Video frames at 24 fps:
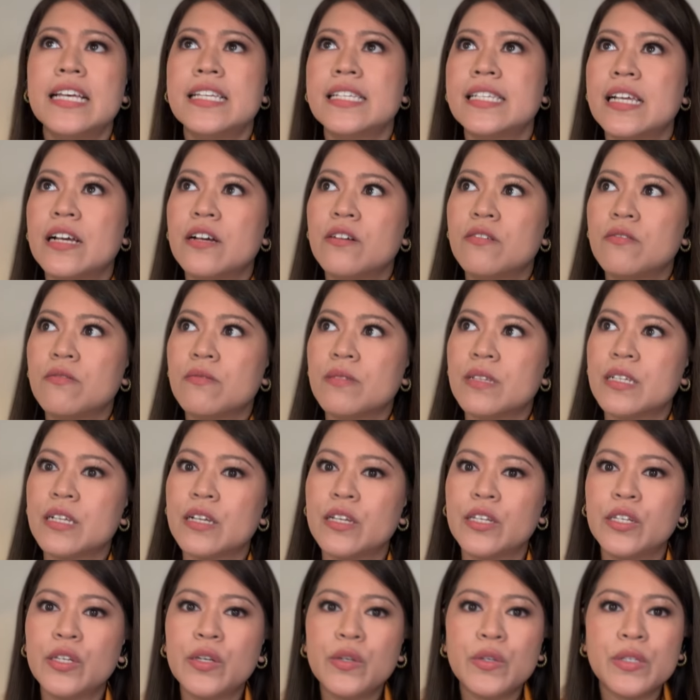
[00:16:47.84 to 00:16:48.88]
so
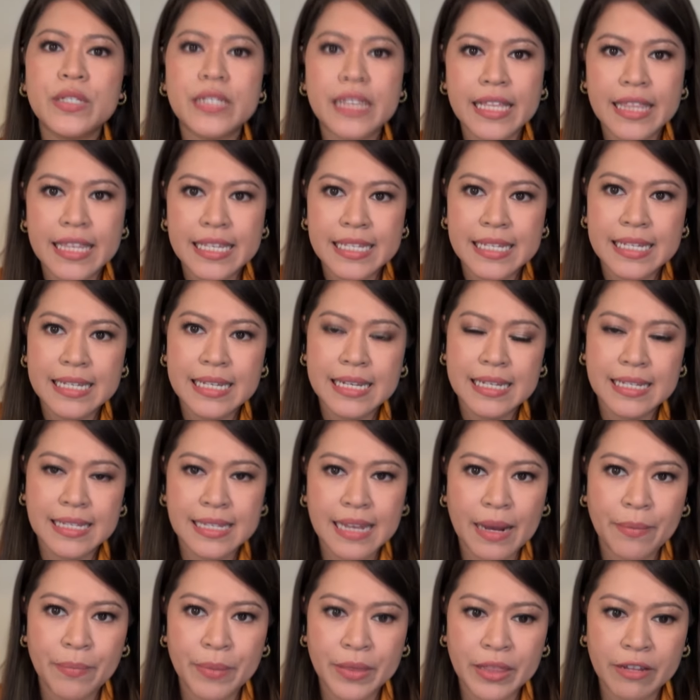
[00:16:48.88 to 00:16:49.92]
you say this is a
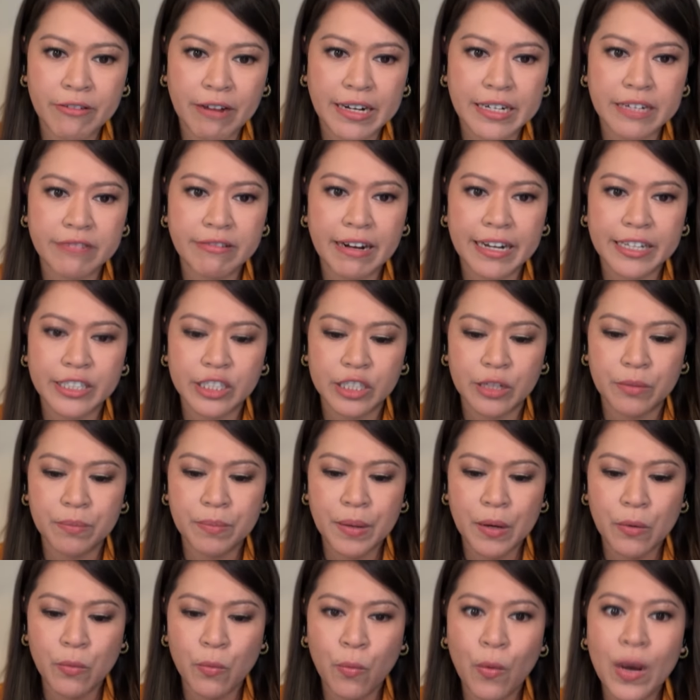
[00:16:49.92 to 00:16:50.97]
step in the right direction,
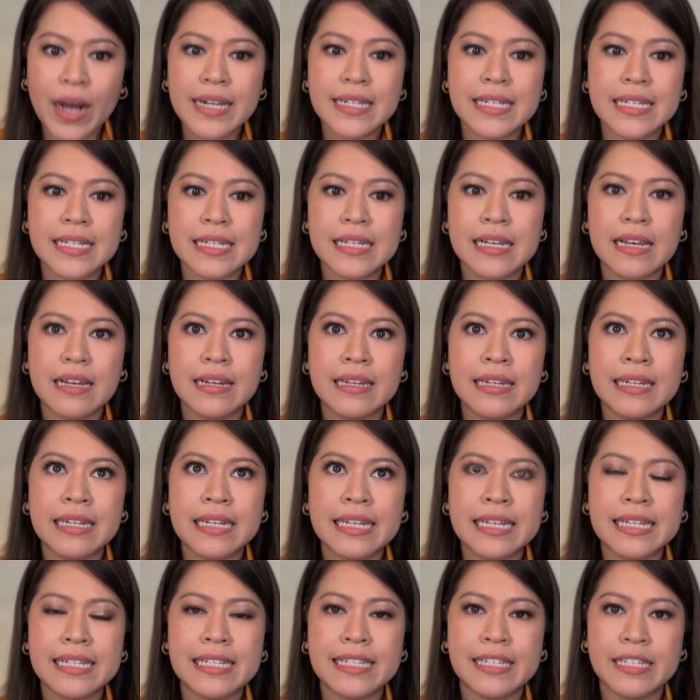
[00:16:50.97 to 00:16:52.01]
but what
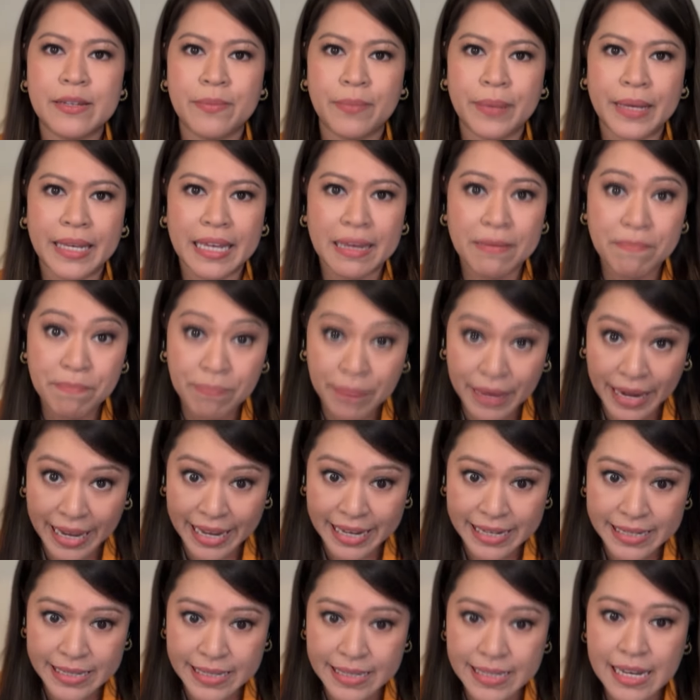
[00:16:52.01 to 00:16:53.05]
needs to be in
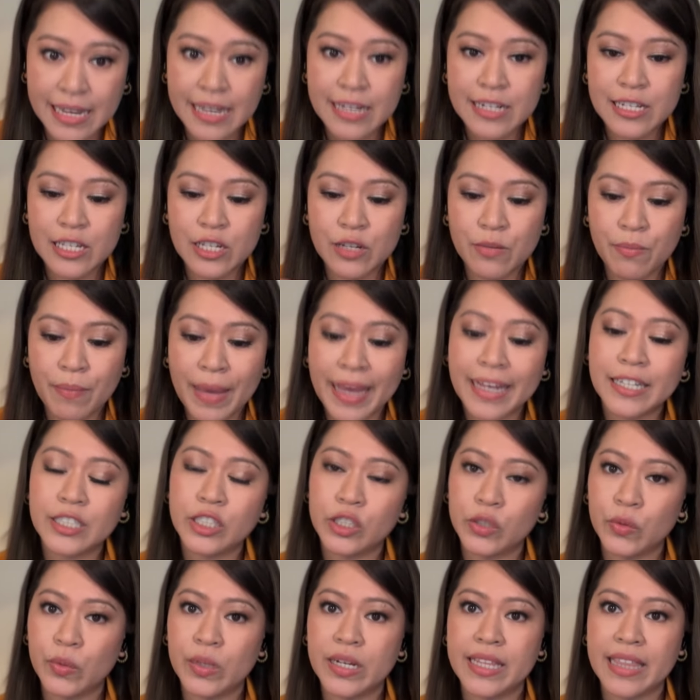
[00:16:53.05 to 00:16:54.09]
place to make
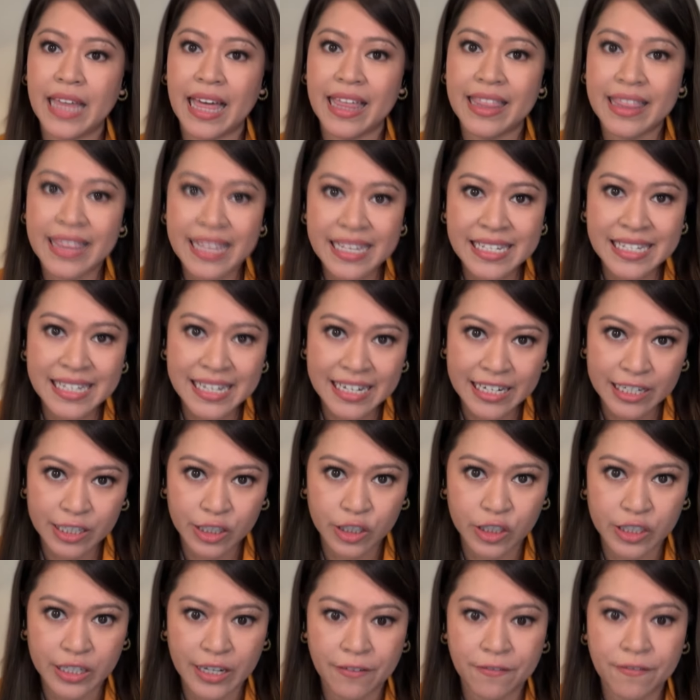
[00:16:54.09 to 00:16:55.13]
sure that this
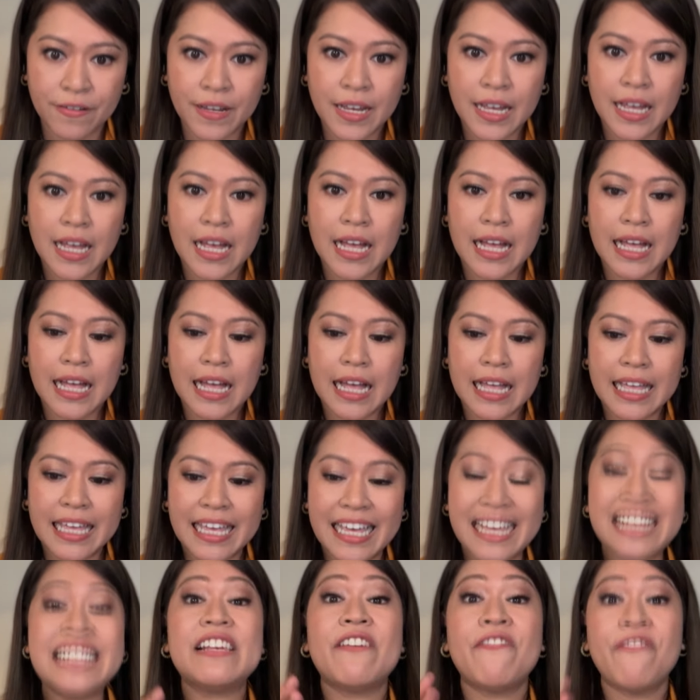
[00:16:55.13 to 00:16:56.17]
initiative
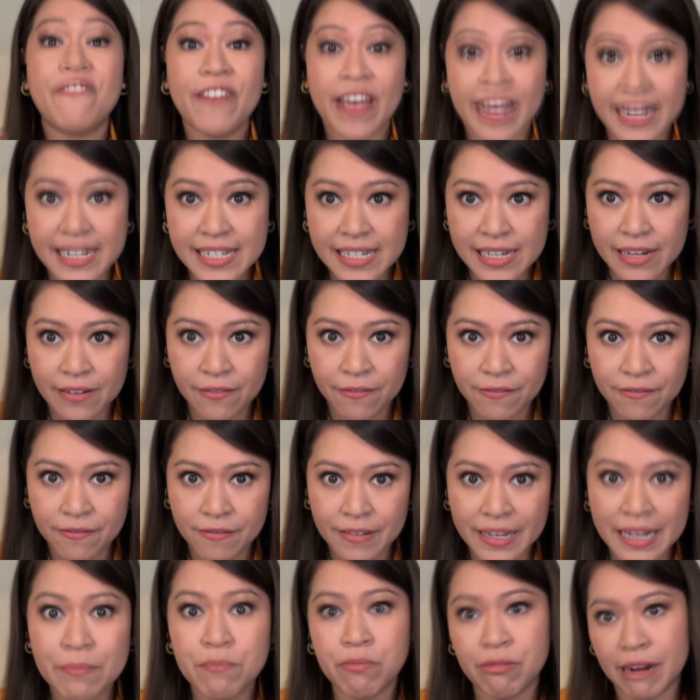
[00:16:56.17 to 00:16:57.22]
is effective
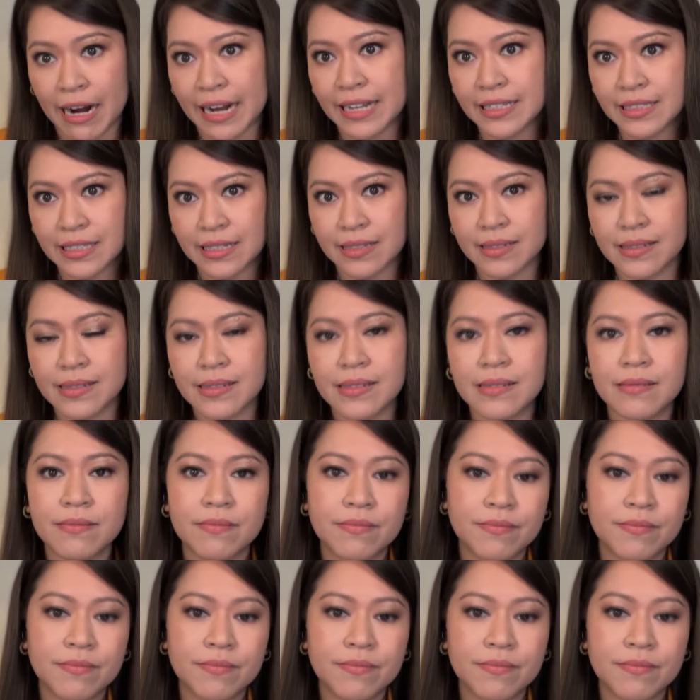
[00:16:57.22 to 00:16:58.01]
in practice?